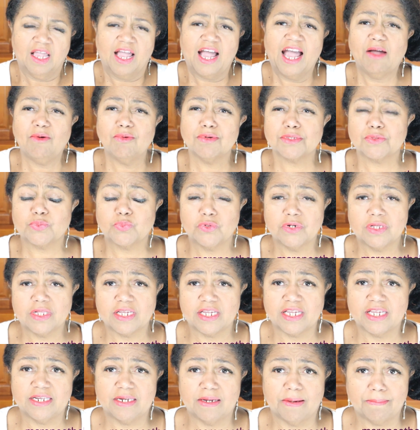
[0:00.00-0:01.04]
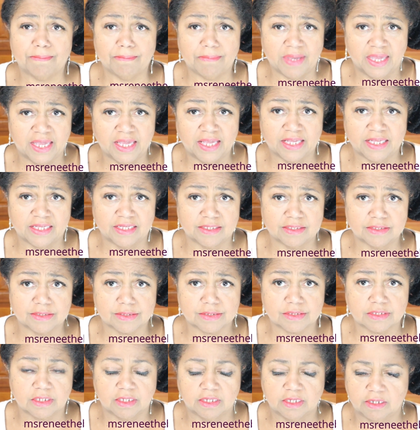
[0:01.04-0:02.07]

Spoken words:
I was really amazed